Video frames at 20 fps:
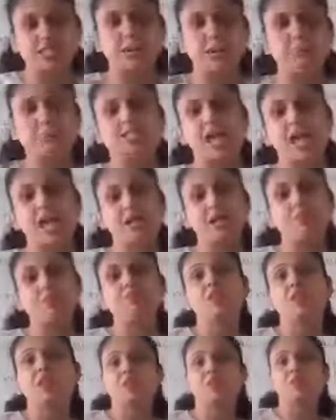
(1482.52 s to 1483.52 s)
some time
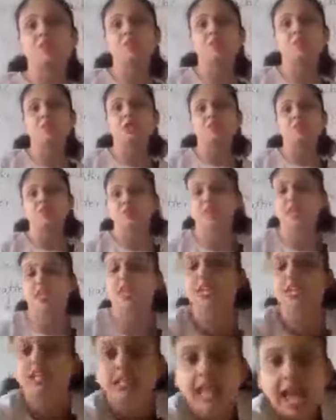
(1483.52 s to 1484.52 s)
we may feel